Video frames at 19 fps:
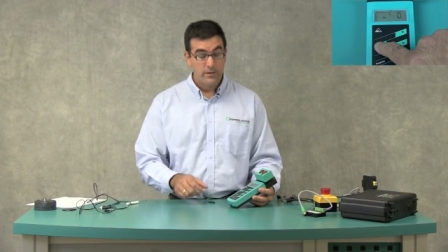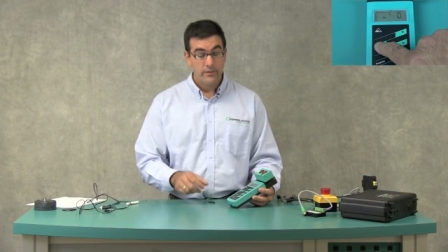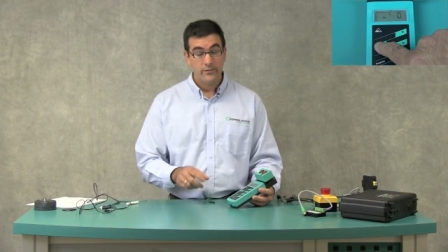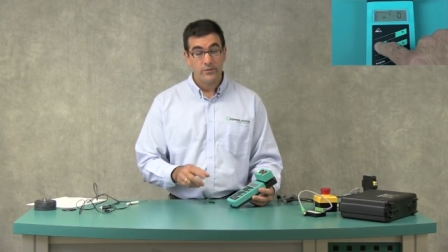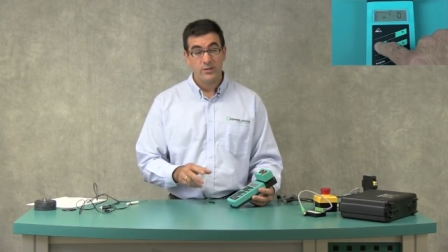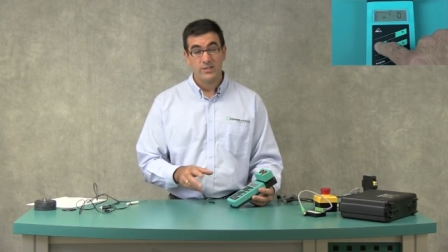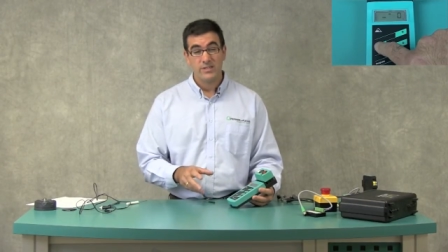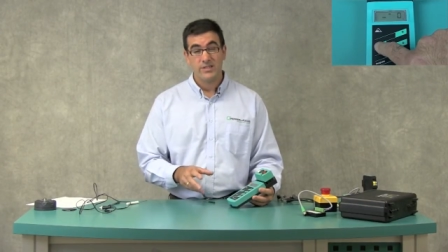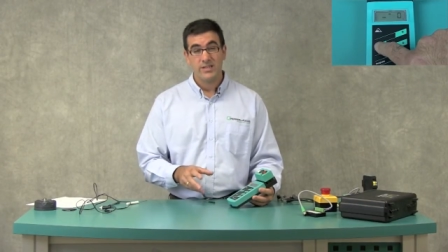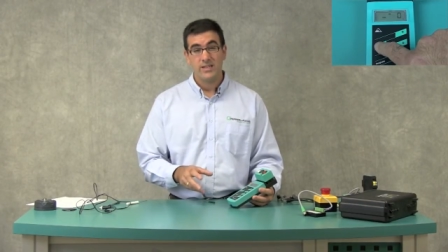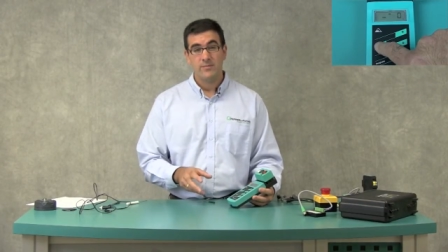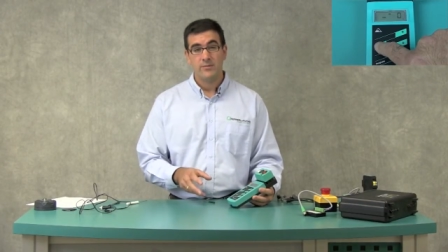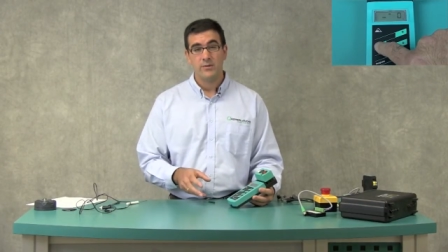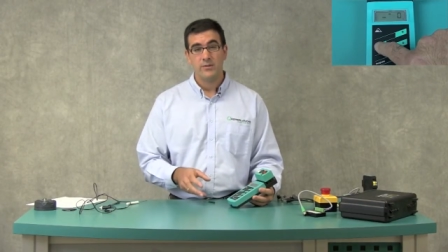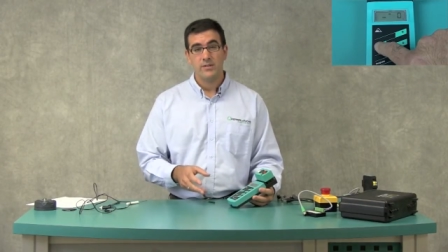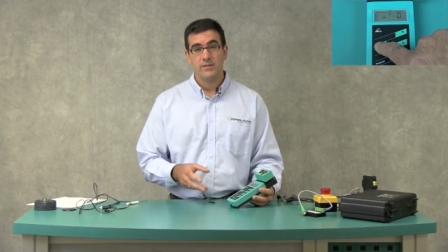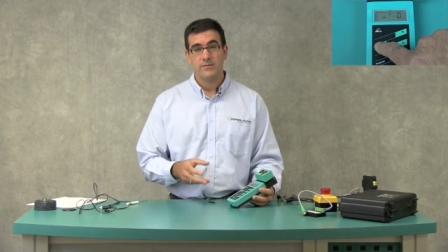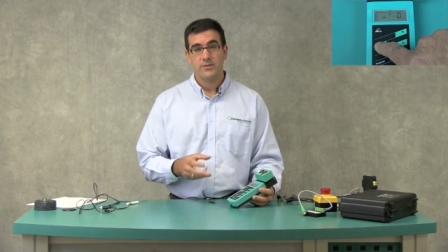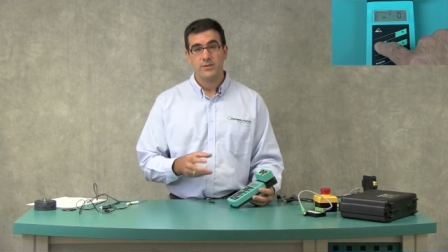For
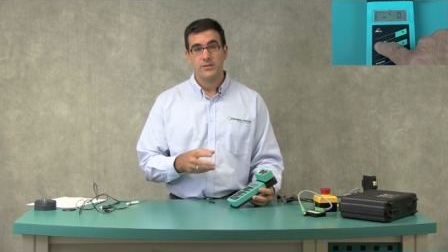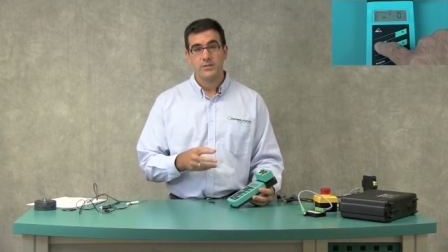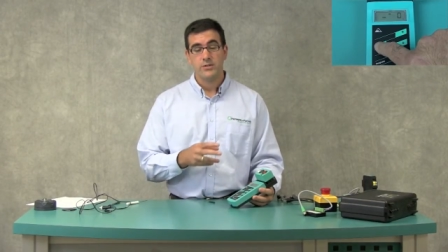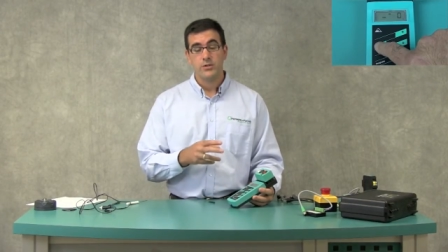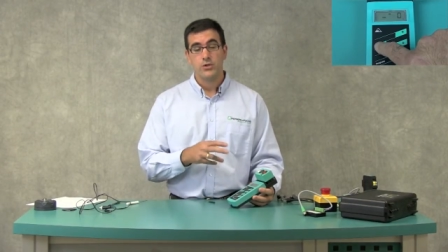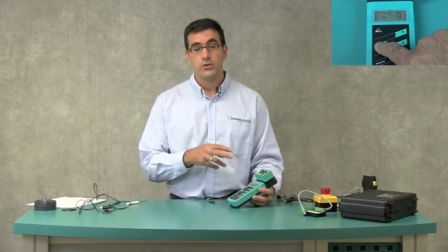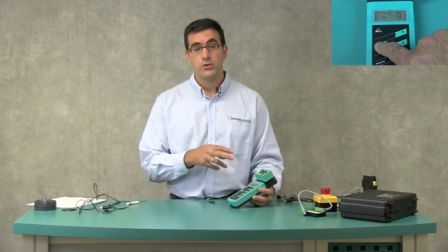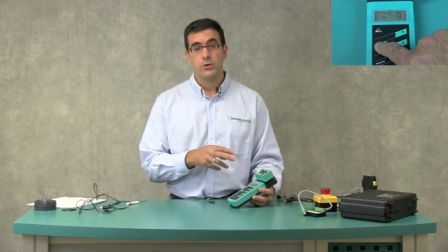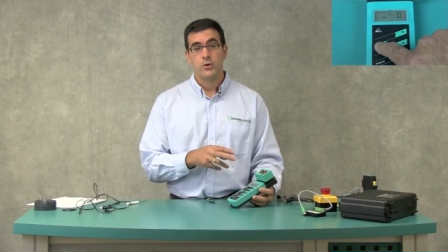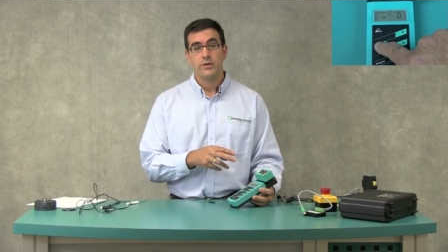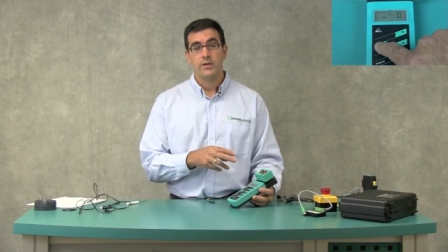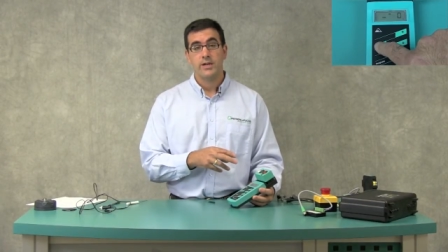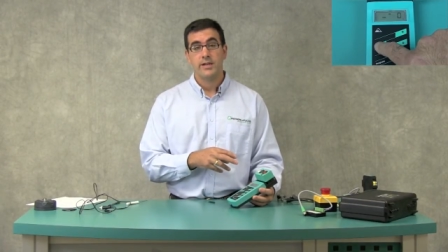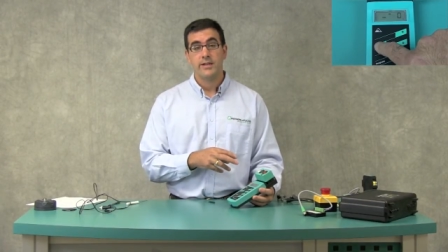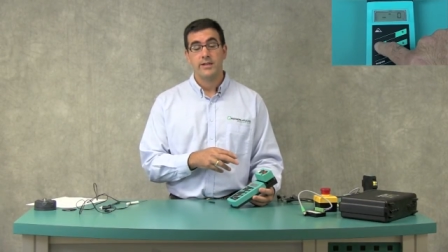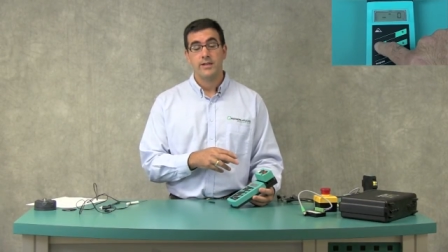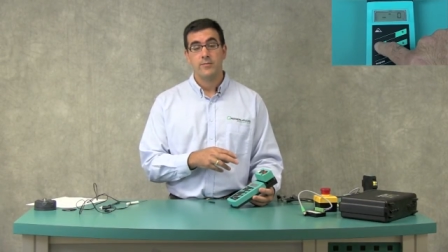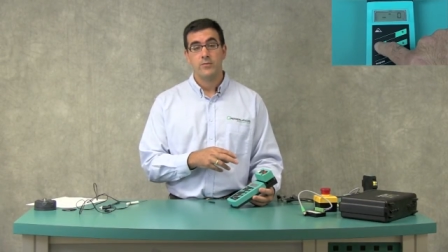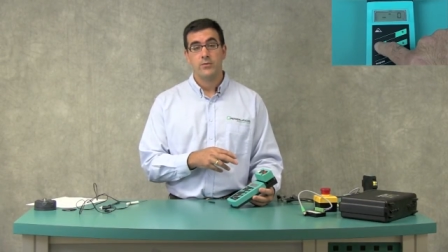example, if there's a short
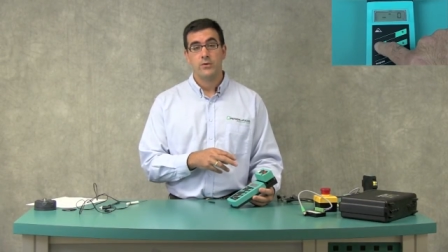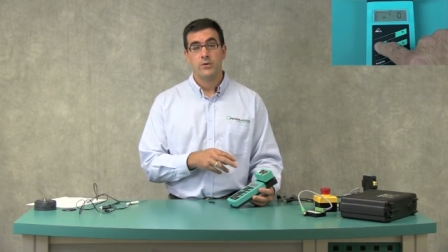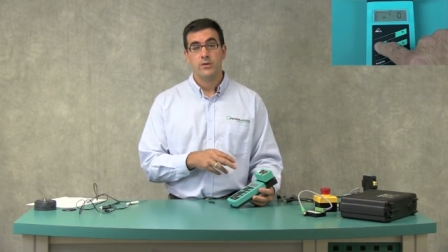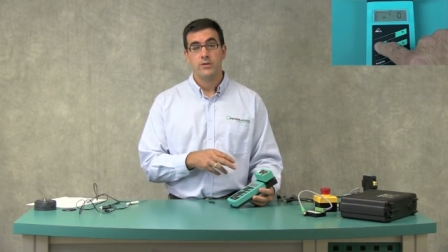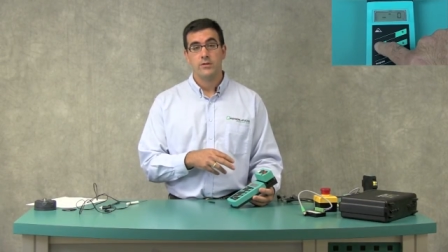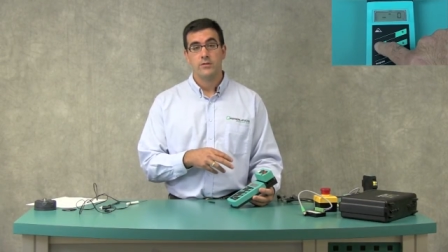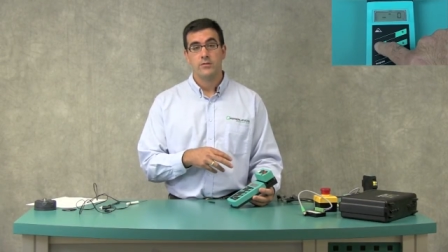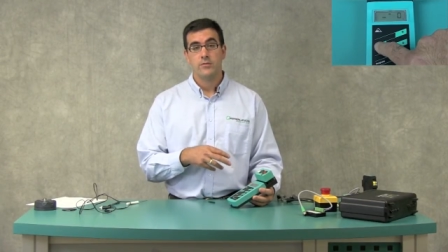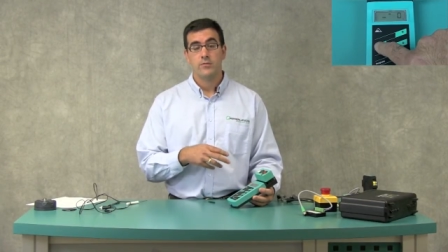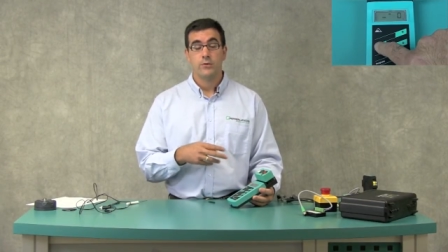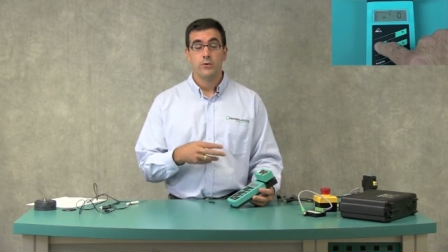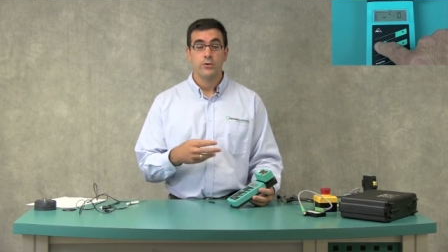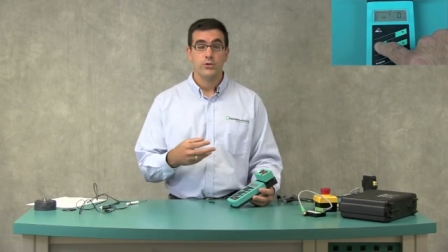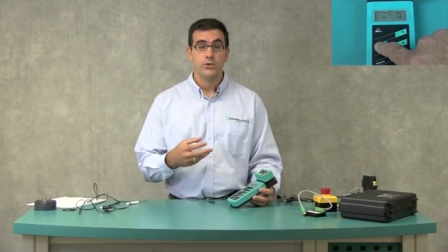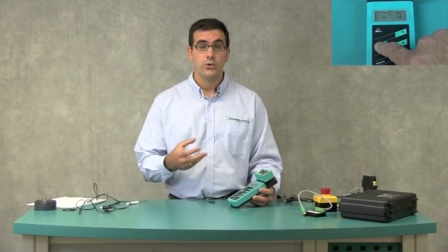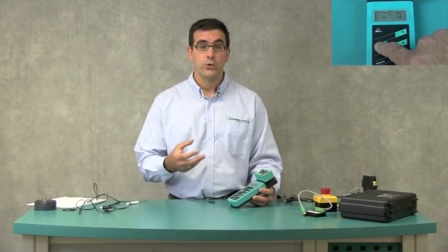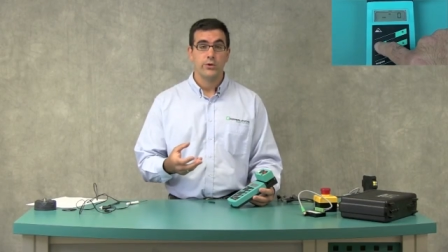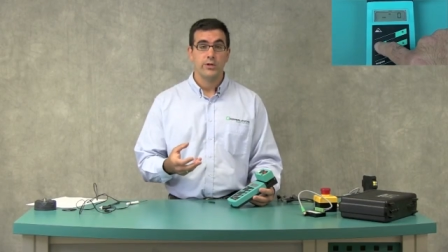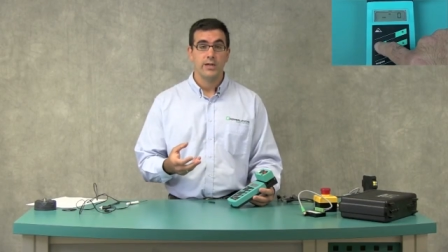on an input or a
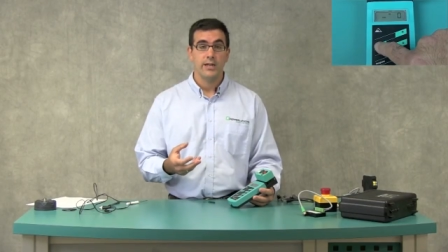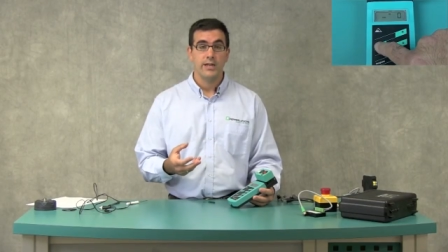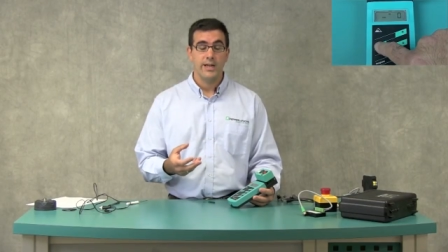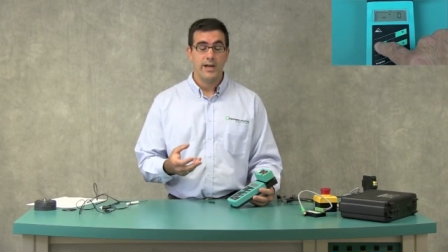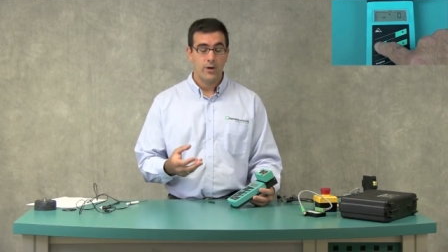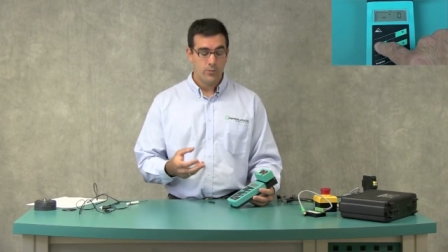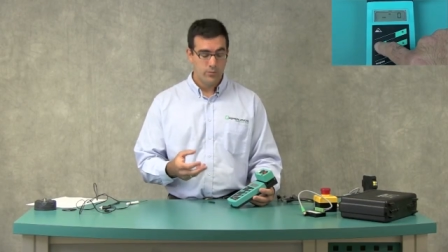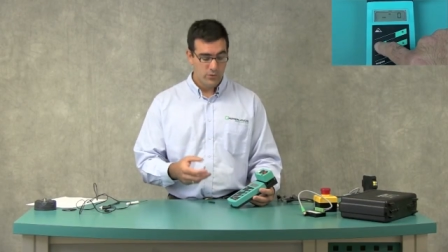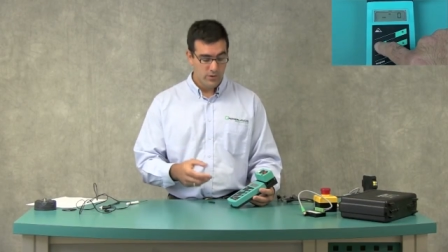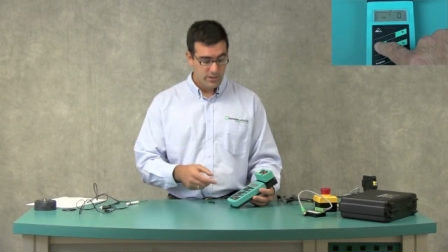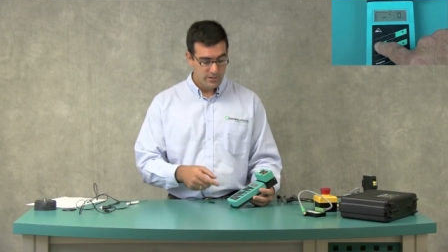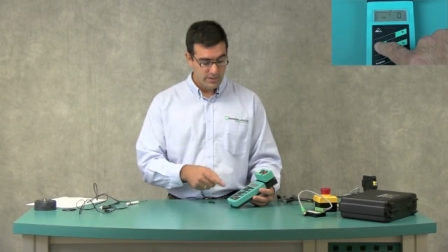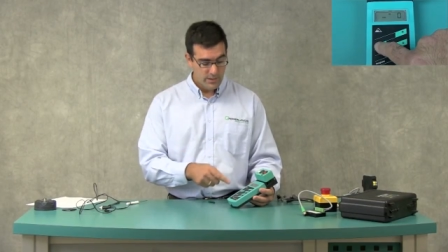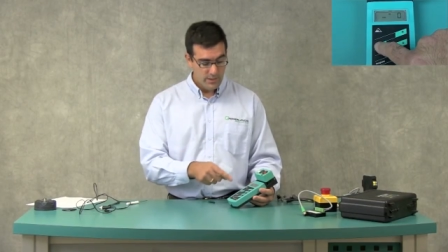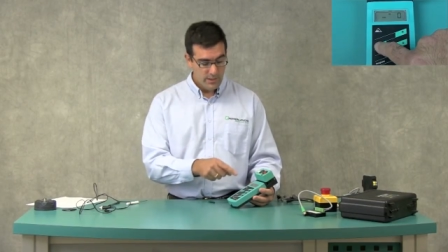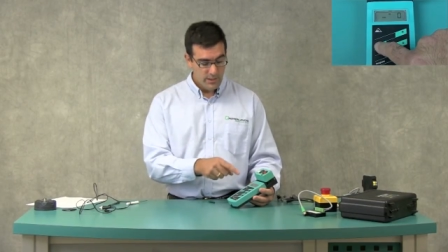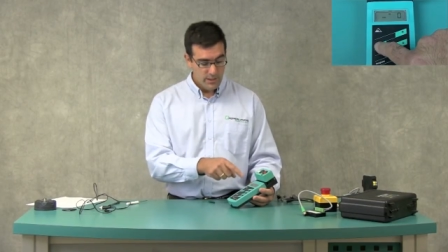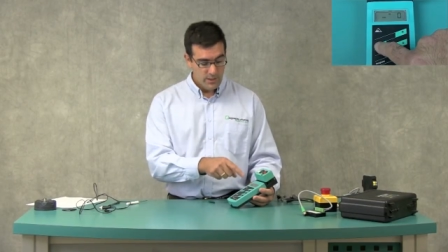short on an output,